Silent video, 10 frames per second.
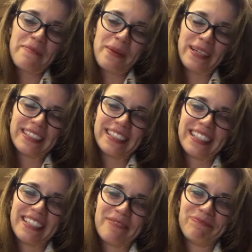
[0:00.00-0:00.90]
but
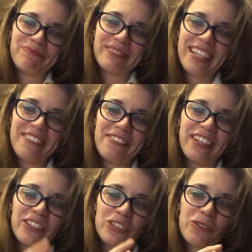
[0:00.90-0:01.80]
yeah,
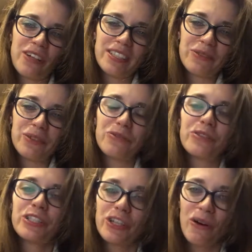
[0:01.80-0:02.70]
fingers crossed we'll
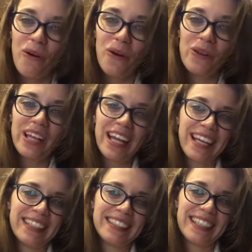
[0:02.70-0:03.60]
reach our goal
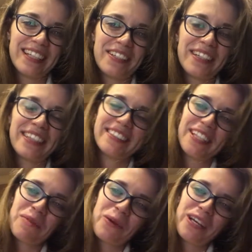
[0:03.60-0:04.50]
and can
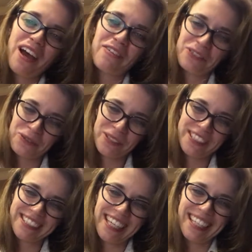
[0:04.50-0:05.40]
celebrate
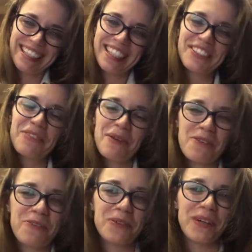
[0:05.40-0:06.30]
afterwards. Thank you so
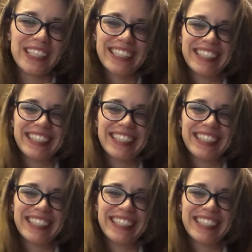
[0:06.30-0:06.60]
much for watching.